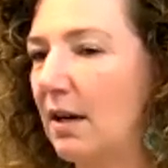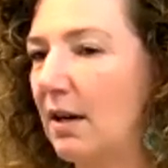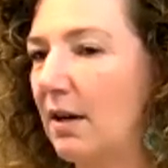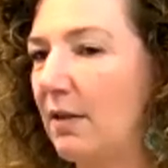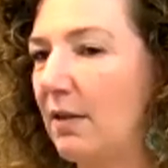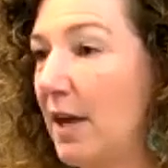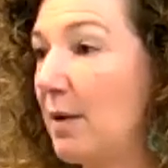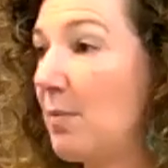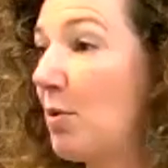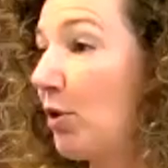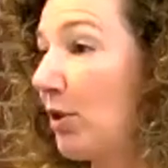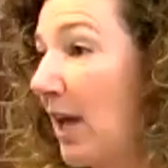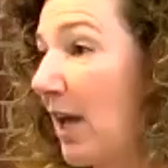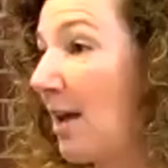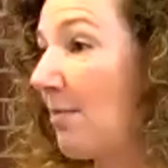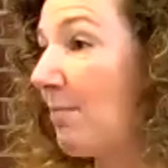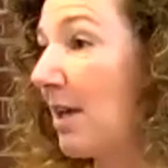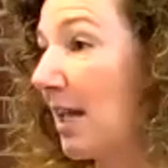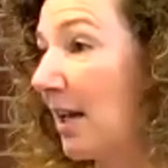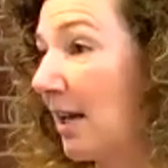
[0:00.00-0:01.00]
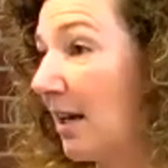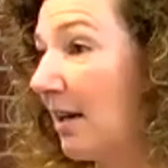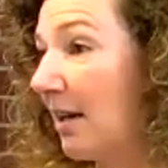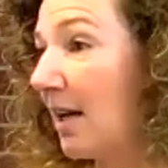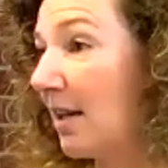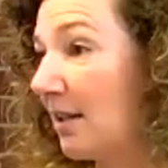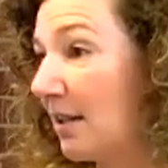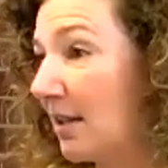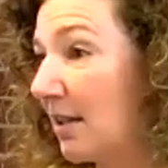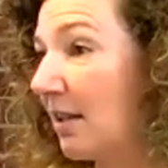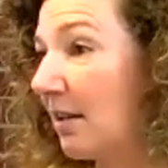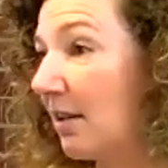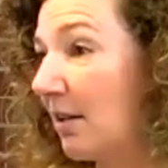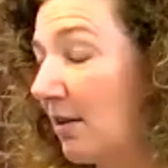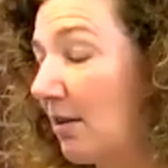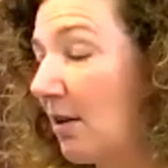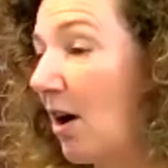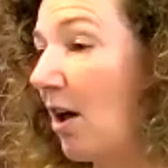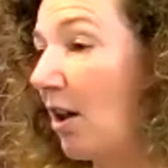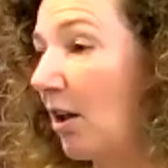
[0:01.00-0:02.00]
they both came in and did
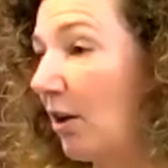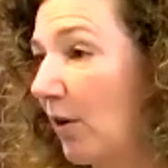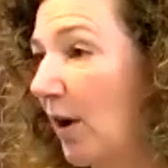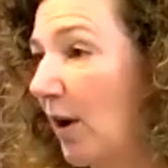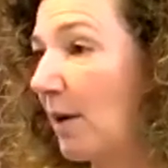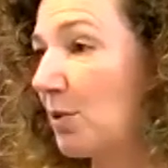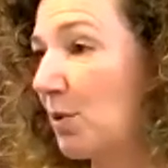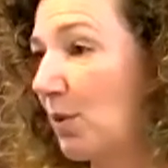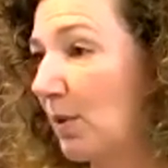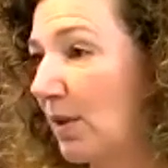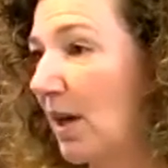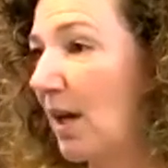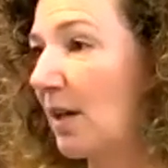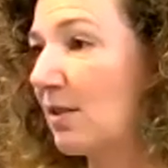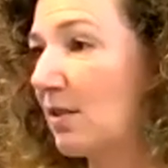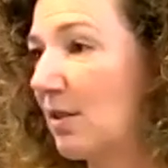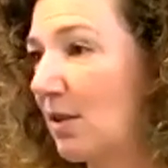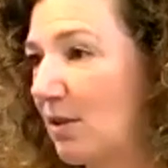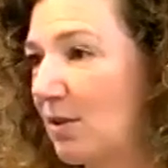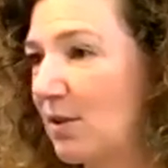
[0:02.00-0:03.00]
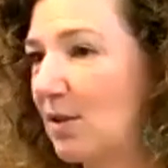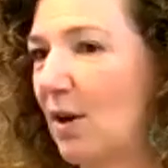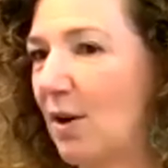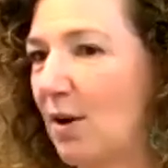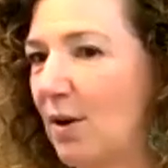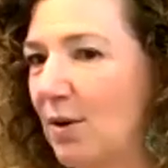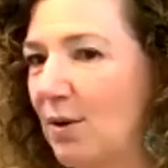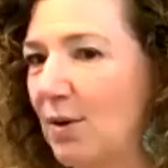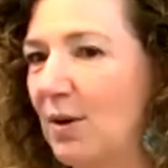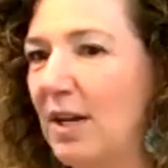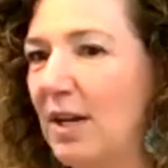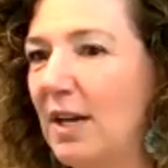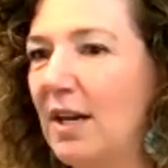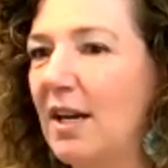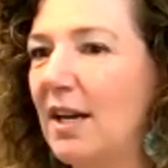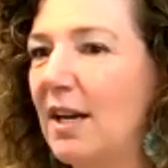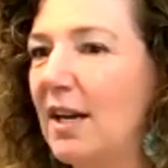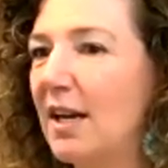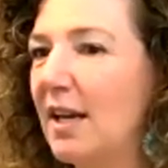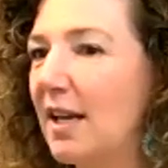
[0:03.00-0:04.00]
holograms with us. So
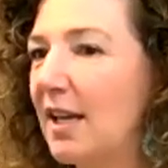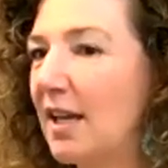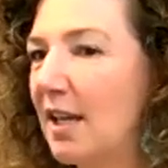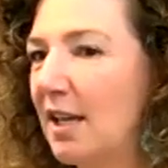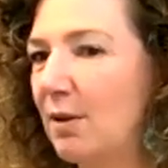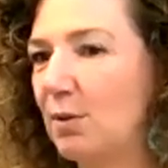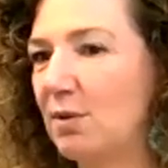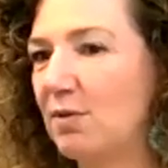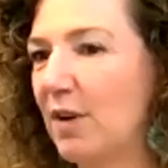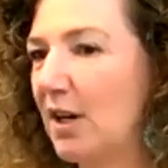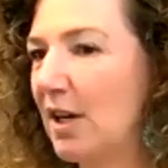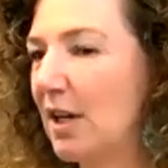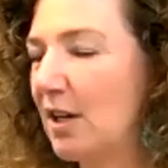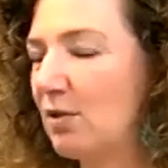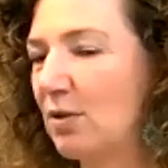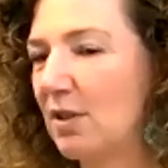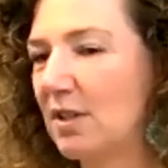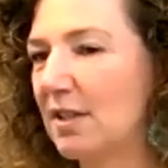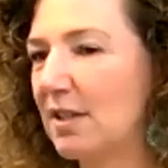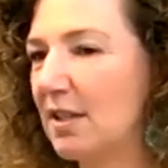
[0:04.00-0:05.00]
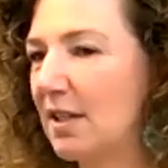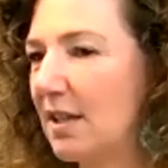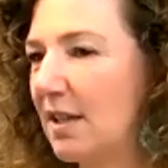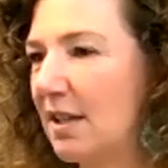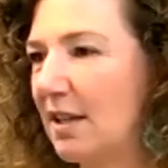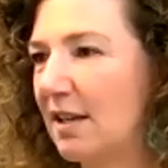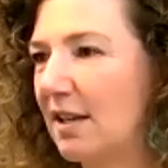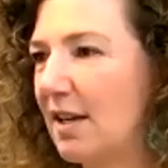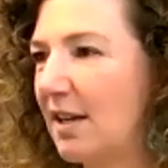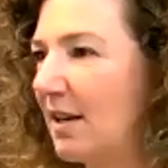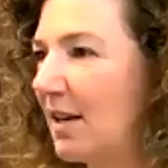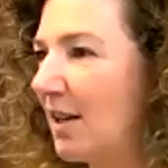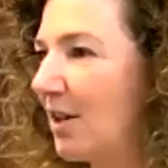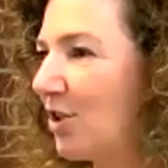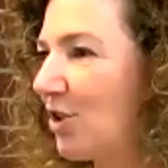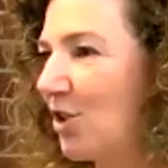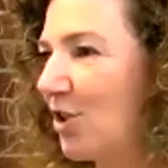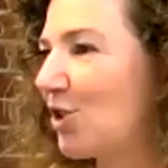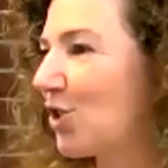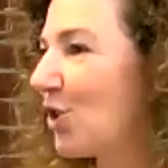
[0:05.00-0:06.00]
he was very interested, and it
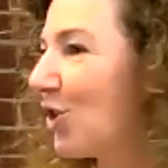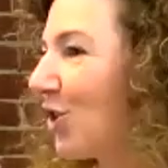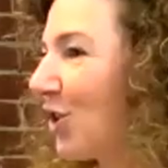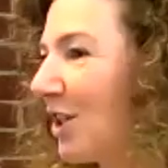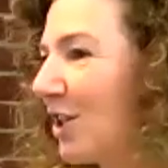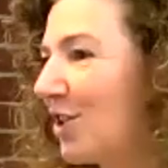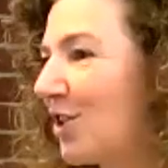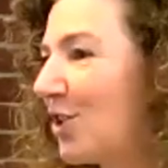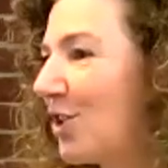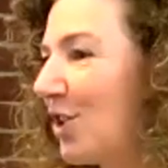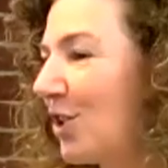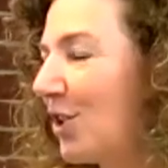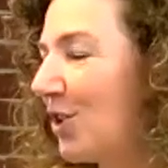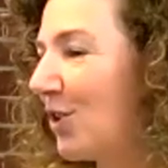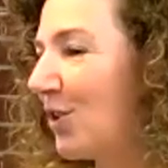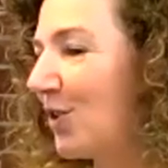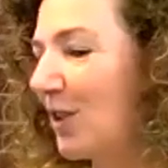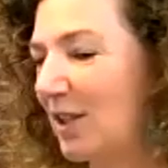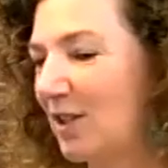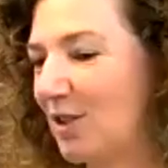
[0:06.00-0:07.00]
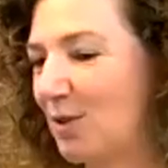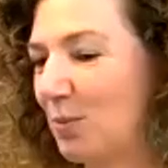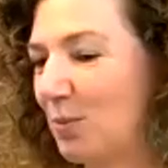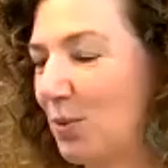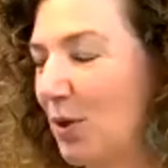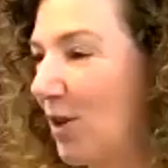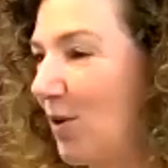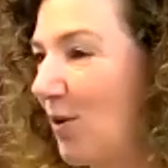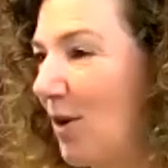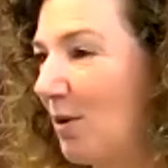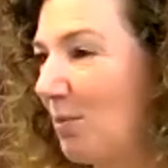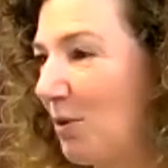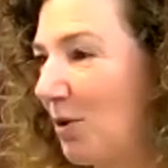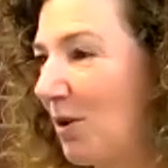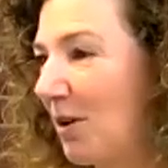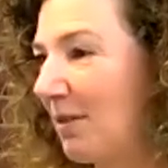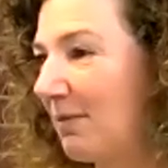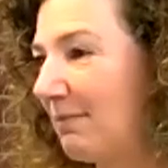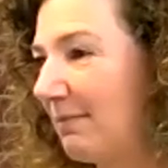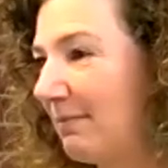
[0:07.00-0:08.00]
just turned into, let's bring you on board.